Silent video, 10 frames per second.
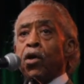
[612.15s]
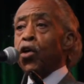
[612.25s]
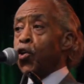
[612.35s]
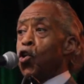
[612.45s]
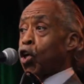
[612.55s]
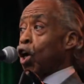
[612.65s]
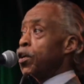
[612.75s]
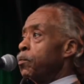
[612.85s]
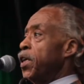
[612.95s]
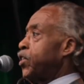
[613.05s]
You
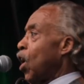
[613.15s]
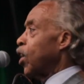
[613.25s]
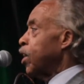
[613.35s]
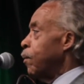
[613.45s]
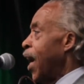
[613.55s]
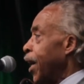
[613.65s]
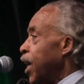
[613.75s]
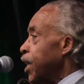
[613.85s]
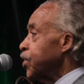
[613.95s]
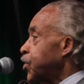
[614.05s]
couldn't be talking about
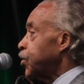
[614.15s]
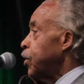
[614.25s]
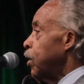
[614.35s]
us